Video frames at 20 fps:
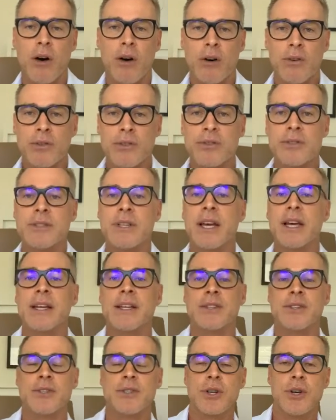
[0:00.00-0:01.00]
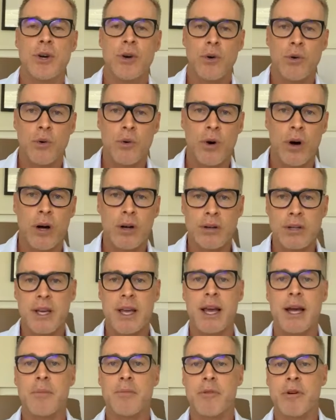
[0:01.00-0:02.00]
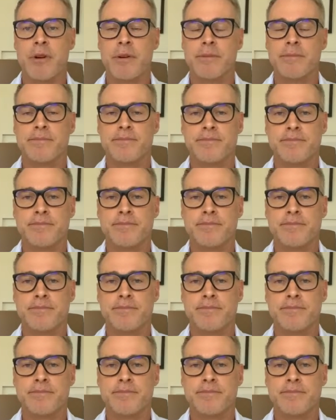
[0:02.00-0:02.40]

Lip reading: on stage or on camera.